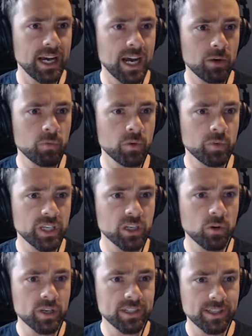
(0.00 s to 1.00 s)
uh, when we
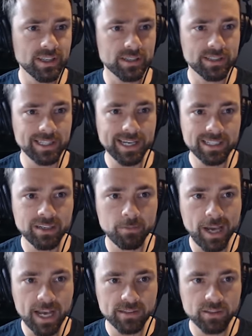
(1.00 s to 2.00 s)
go into the select
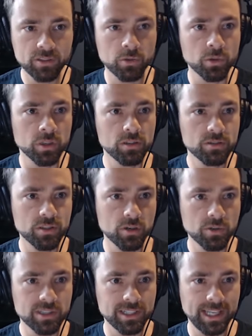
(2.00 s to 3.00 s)
and mask tool,
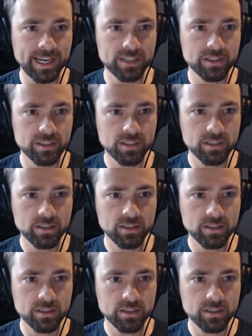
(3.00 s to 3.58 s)
so select,